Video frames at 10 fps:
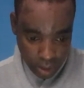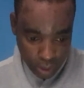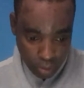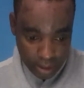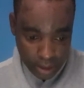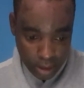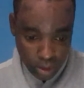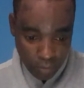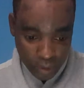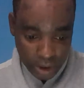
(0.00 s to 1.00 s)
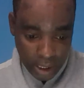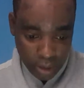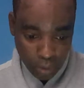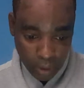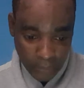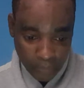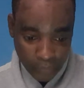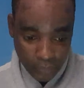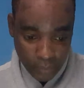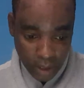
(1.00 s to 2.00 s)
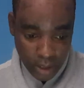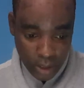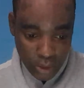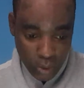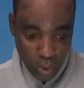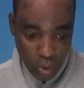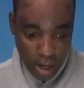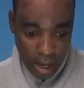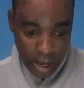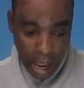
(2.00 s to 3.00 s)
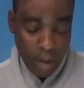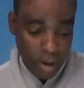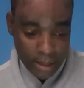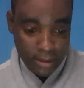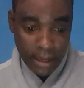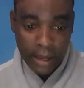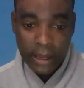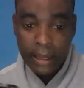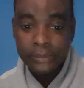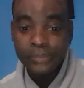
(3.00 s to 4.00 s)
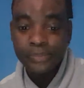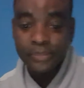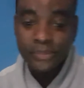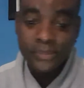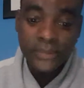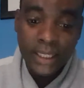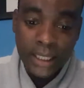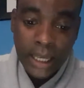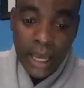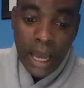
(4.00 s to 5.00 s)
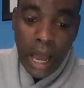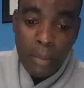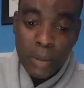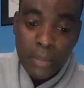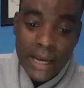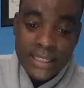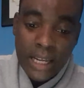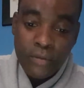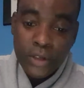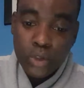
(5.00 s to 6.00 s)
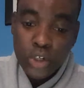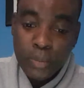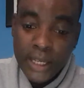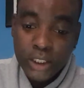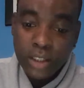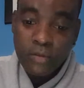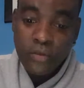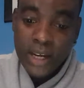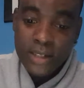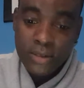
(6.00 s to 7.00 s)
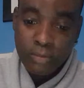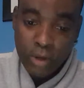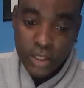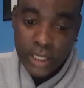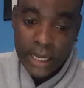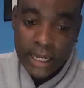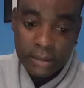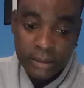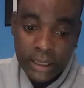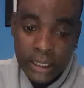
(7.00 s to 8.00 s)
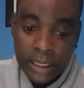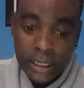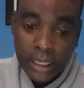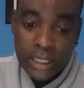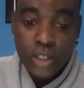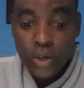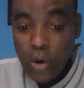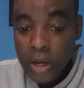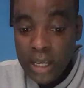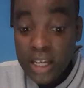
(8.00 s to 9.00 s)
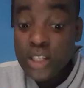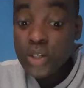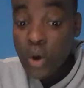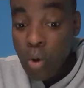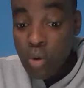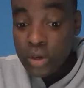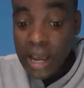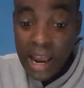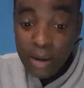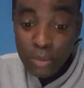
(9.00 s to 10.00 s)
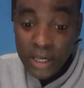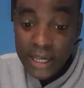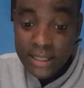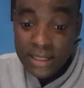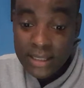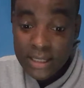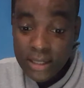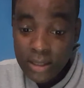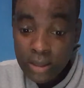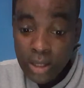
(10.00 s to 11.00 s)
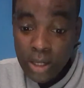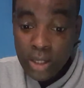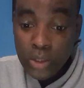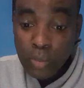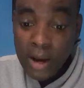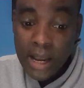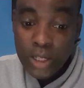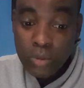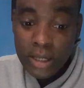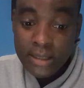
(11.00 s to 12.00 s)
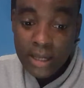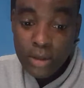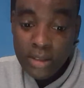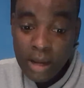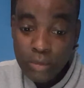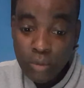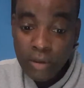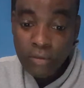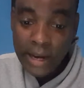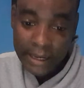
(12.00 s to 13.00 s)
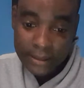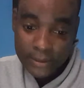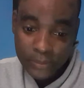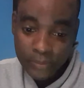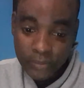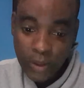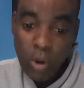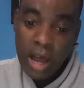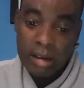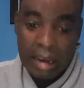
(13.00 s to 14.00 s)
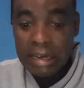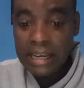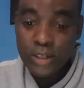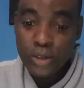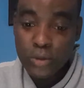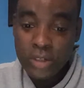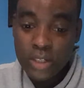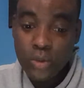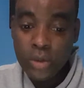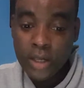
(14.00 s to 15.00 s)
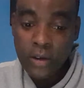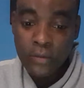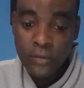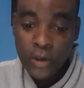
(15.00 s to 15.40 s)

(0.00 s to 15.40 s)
20th of January. So I write there, I'm in my self-introspection phase once again. It's snowing, it's cold, hibernating season, so might as well take the time to reflect. Well, any excuse is good enough.